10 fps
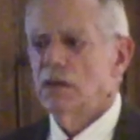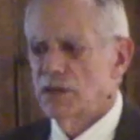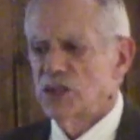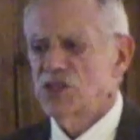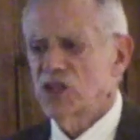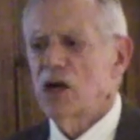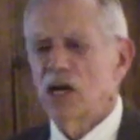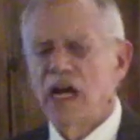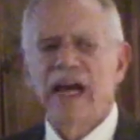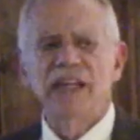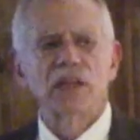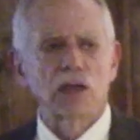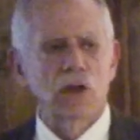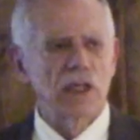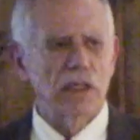the Tsar had the
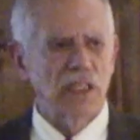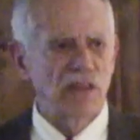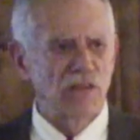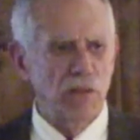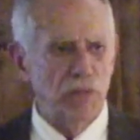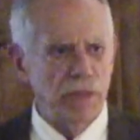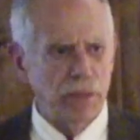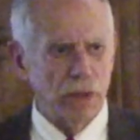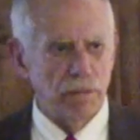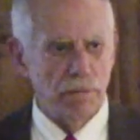loyalty of the people.